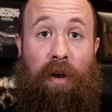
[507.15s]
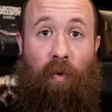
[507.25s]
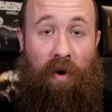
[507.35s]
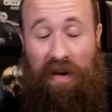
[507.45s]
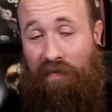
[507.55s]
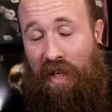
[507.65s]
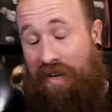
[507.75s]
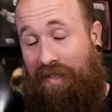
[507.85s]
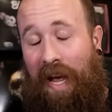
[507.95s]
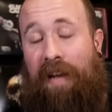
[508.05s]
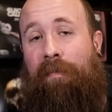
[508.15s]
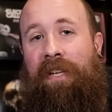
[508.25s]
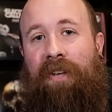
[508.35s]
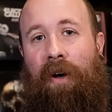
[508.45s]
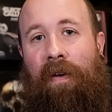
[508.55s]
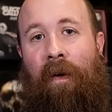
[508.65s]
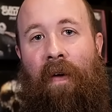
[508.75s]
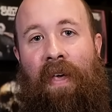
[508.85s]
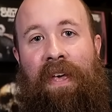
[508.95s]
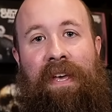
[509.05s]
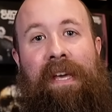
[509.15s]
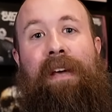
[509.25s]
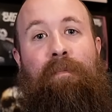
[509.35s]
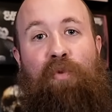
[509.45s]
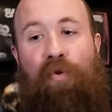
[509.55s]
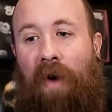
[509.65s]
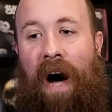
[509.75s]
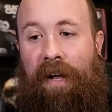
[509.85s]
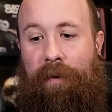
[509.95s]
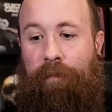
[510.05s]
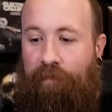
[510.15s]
or if they decide to be done, he could move on.